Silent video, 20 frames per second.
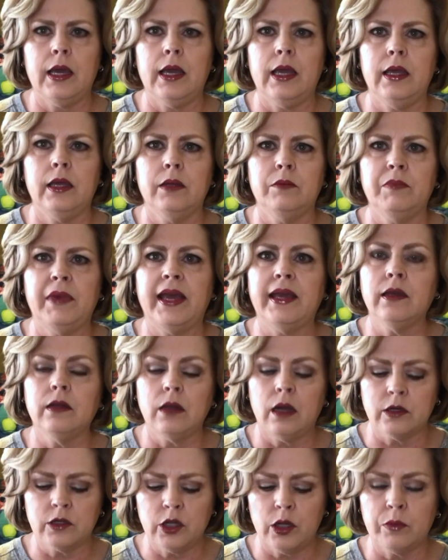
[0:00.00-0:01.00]
And back in
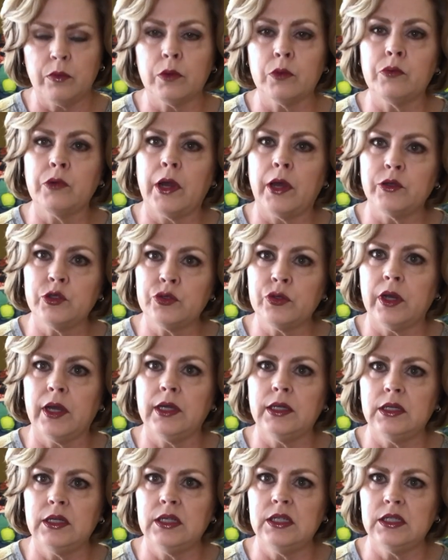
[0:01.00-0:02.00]
October, when I was
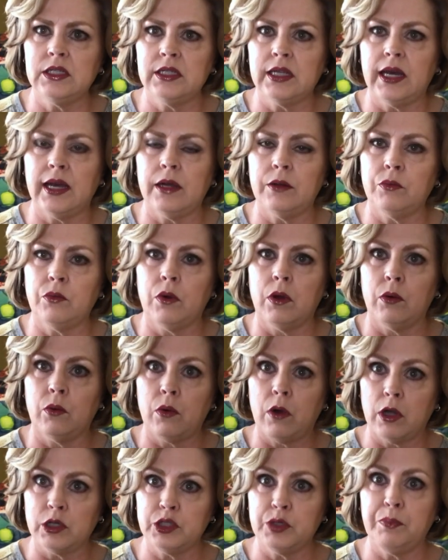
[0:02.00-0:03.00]
trying to decide what
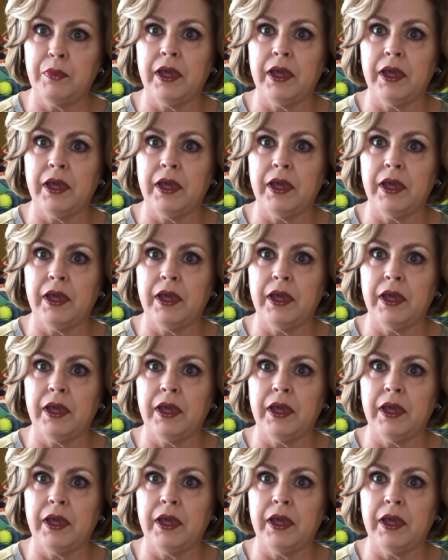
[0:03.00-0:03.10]
watch